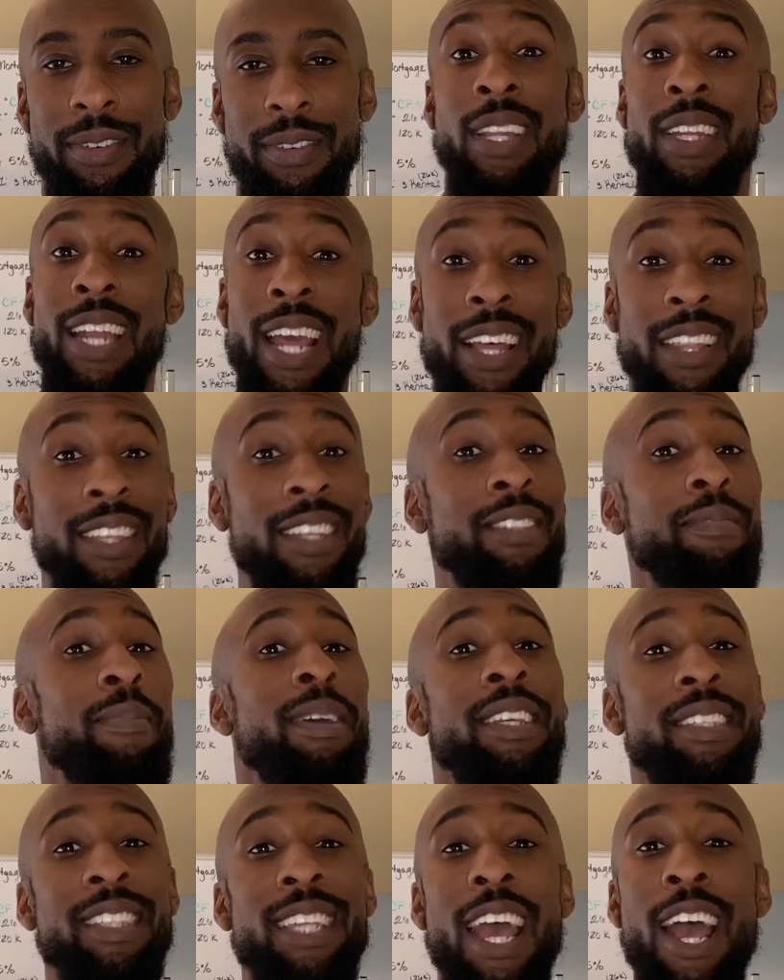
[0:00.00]
Now this
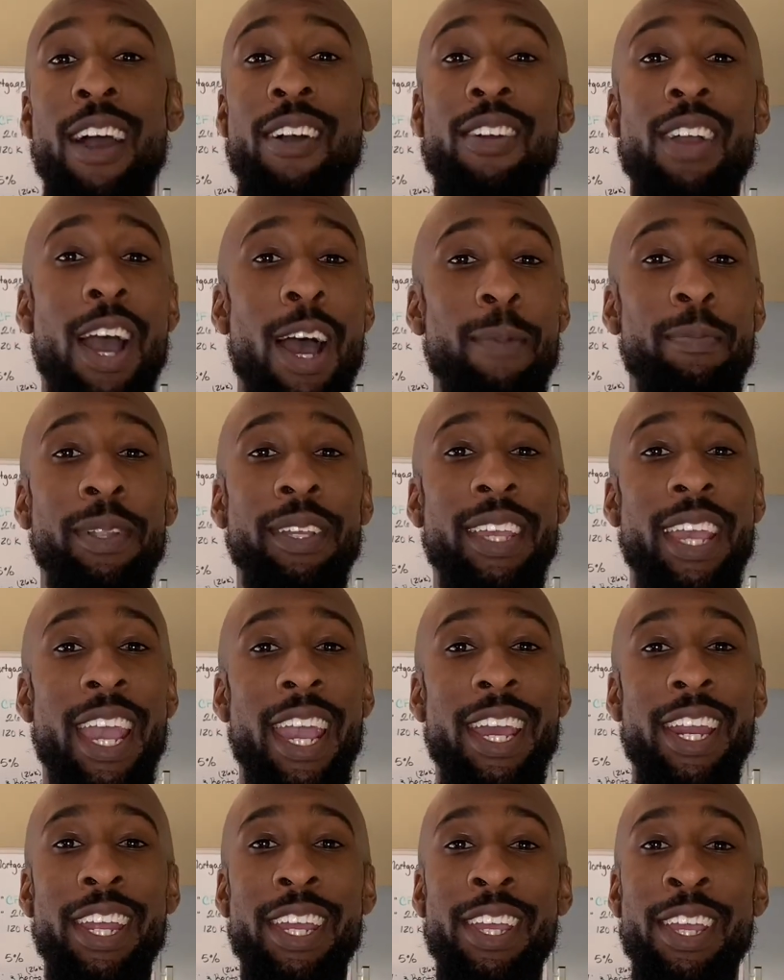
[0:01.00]
may sound
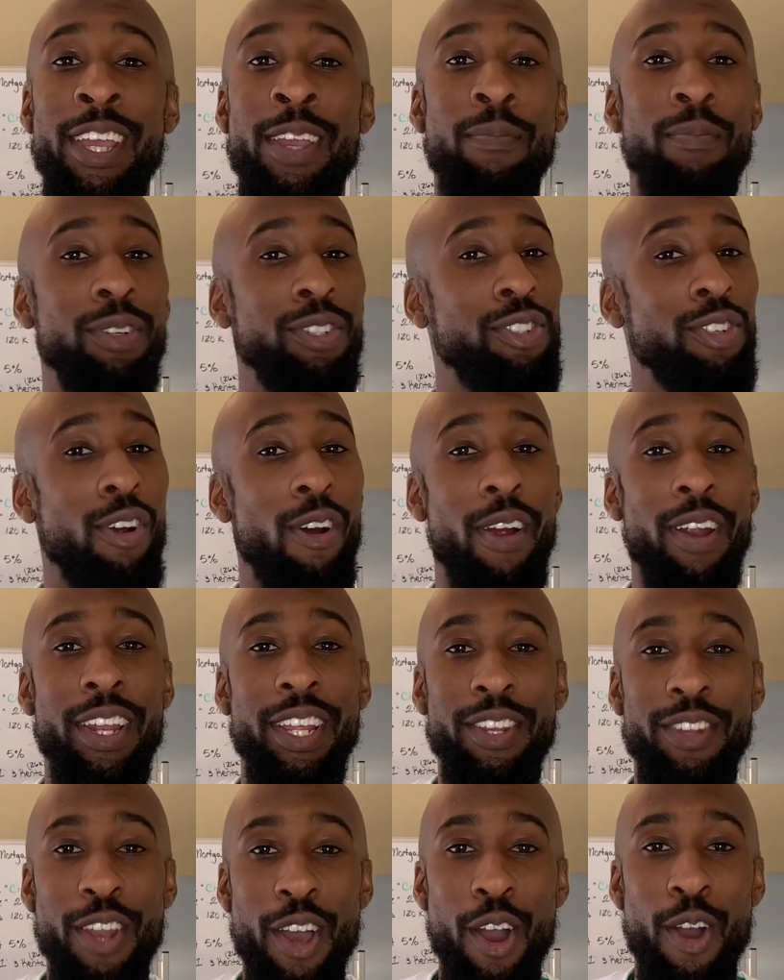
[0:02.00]
complicated, but you
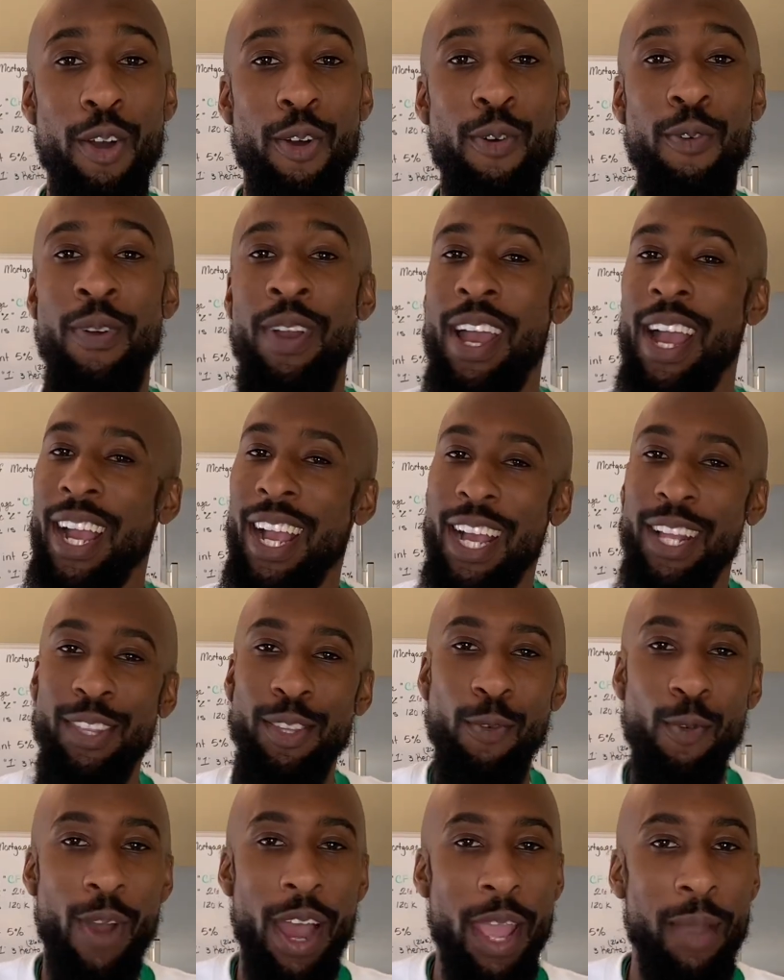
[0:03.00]
already know I got the
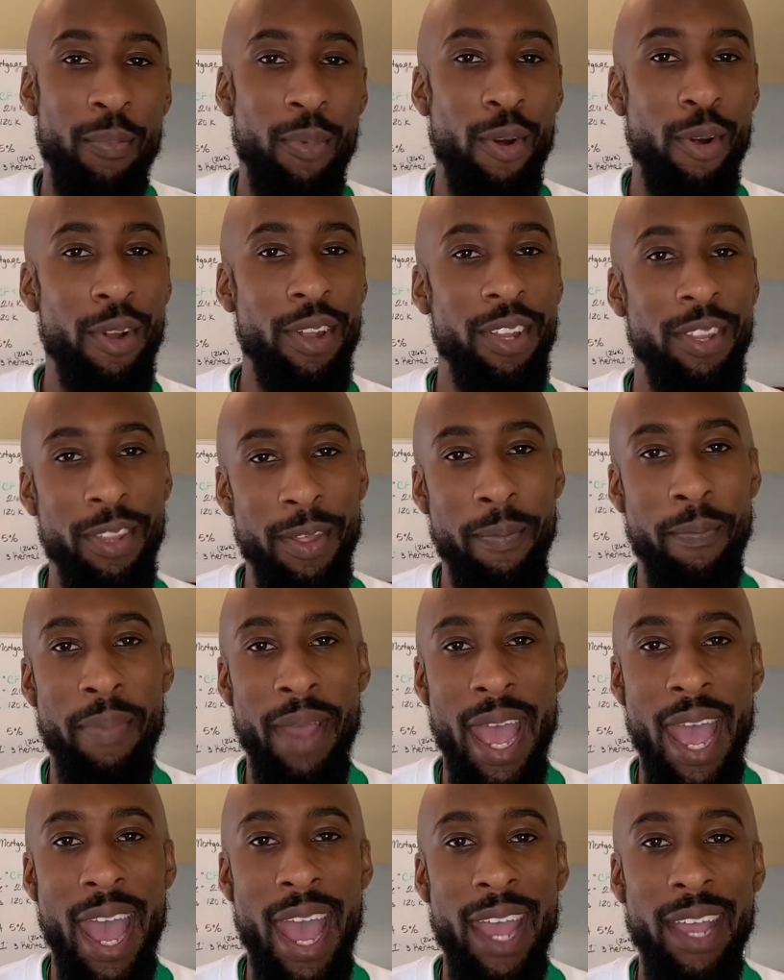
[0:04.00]
whiteboard in the
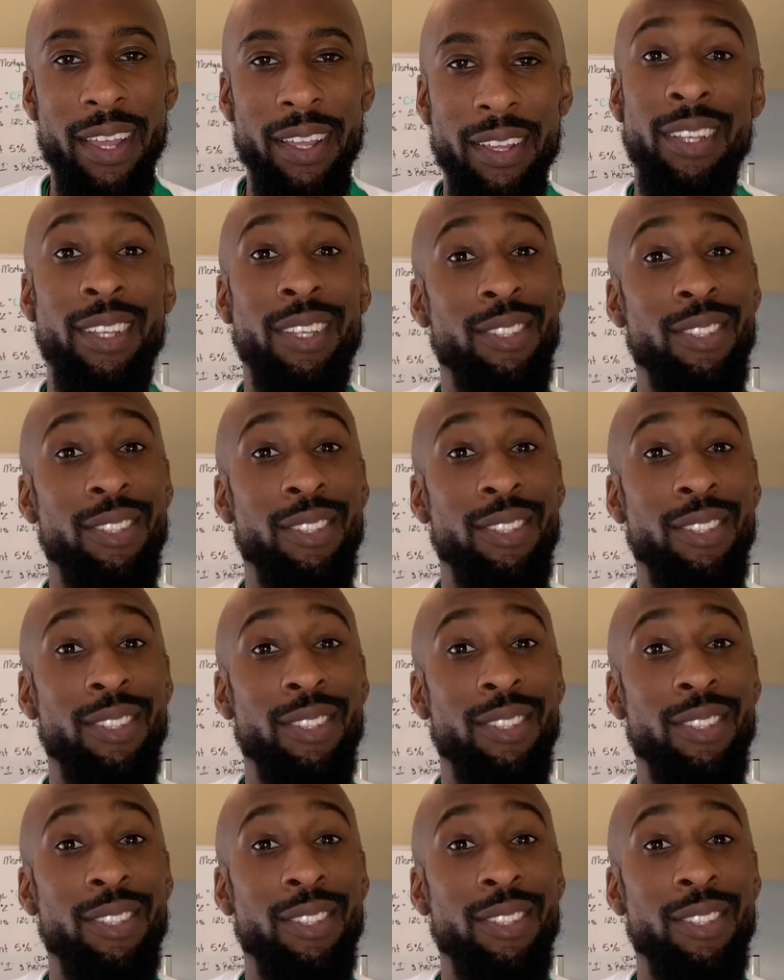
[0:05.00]
back.